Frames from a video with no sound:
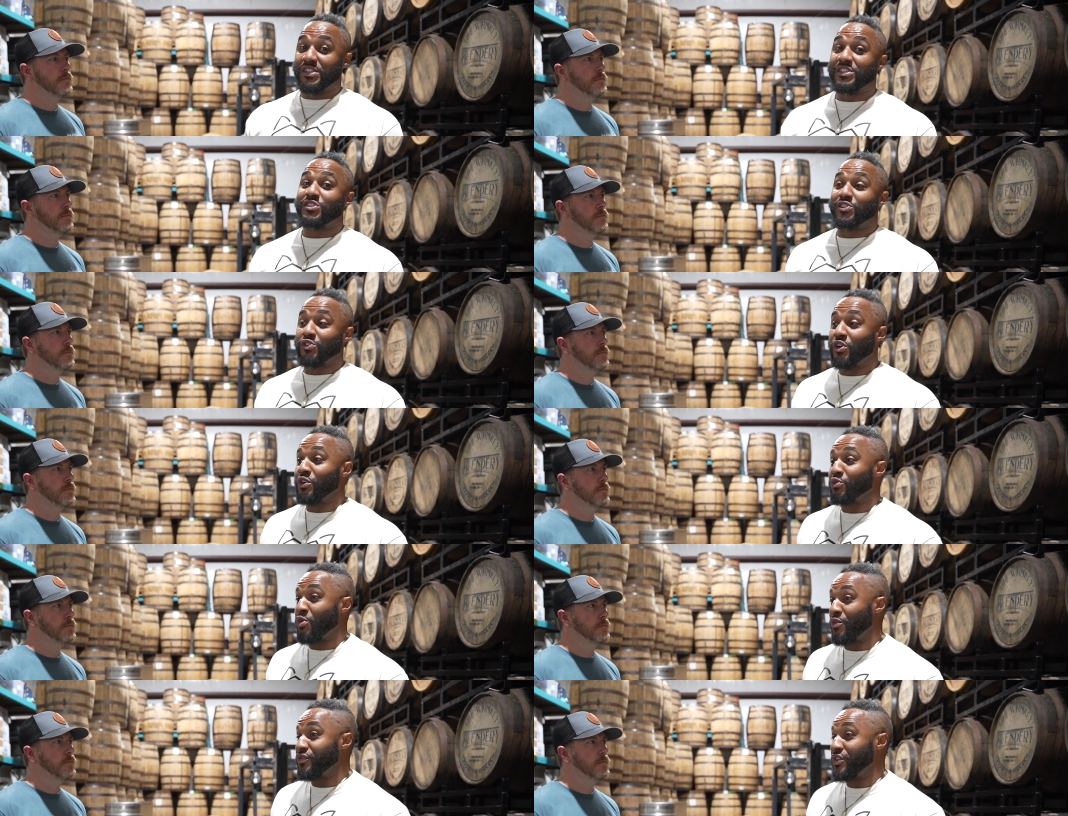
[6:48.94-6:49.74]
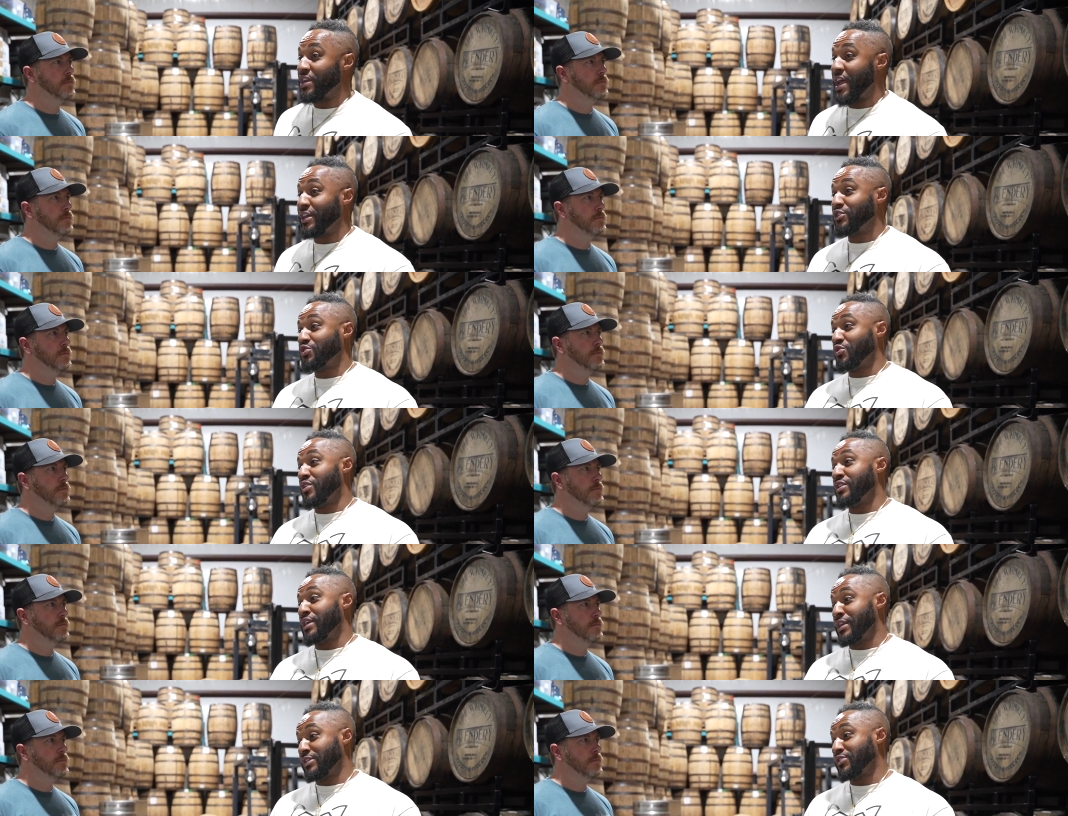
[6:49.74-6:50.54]
Speaker 1: this is going to grow for dang sure,
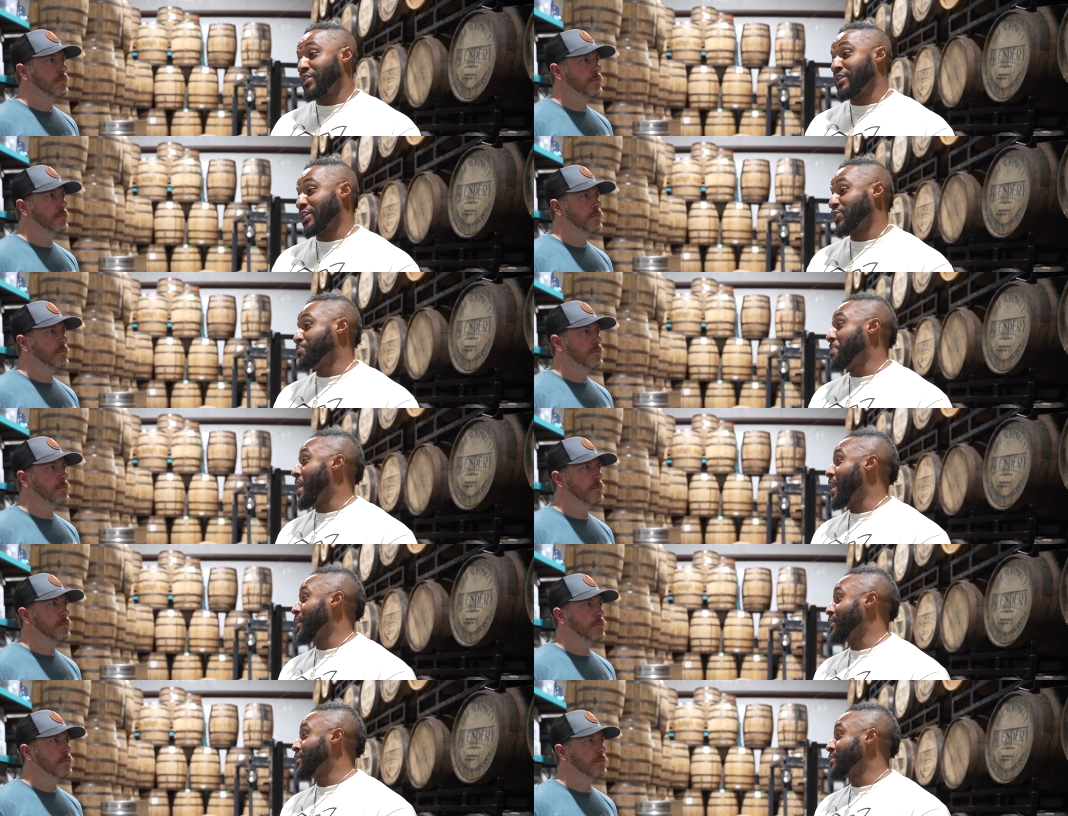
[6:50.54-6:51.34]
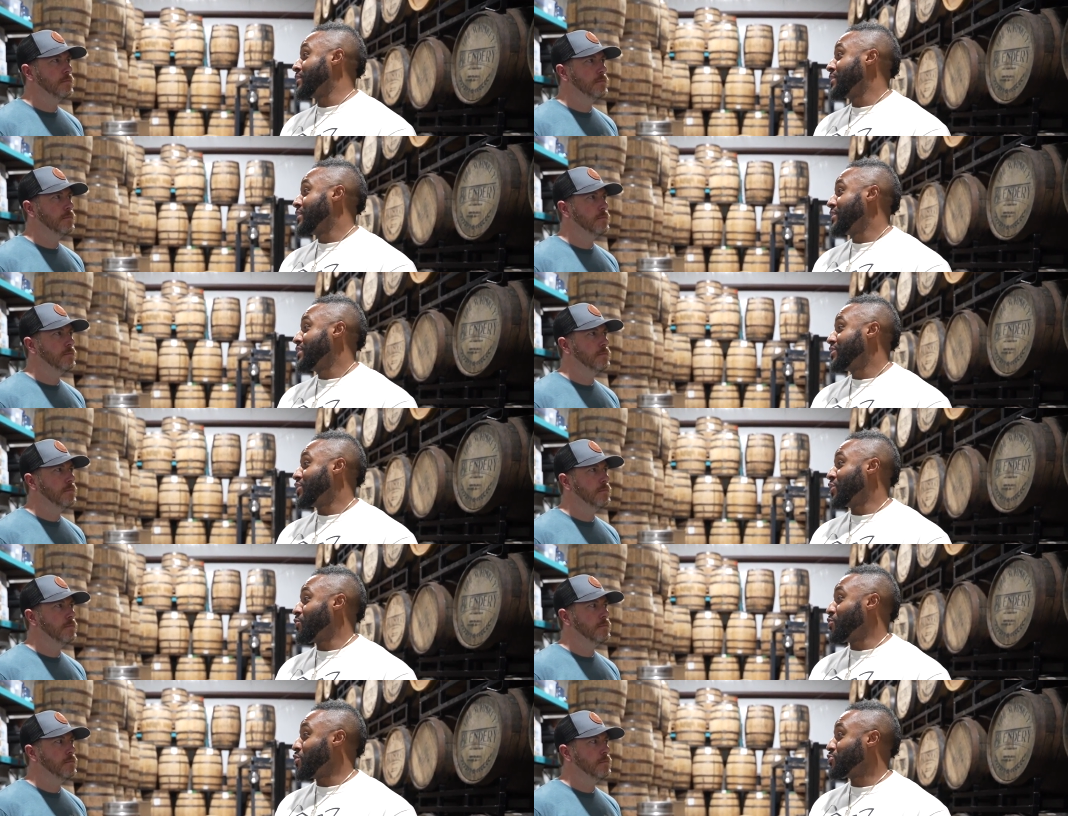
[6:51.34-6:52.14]
and then it's going to expand and
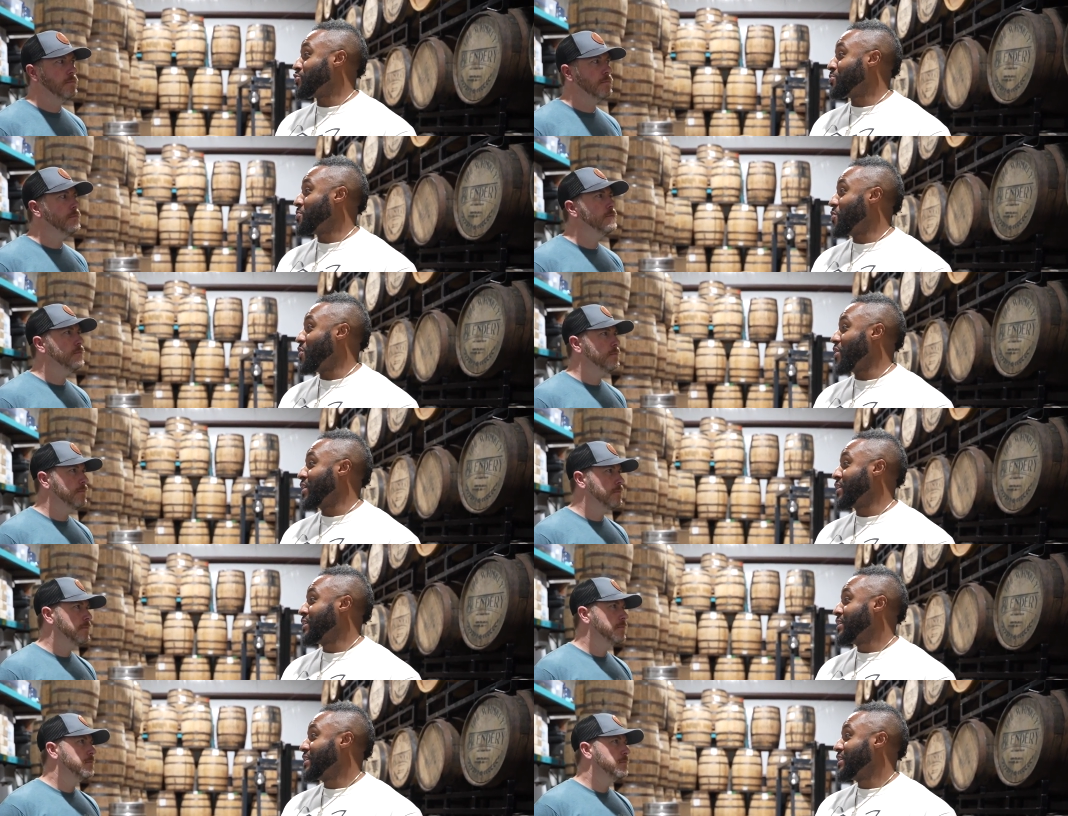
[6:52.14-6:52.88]
then grow some more,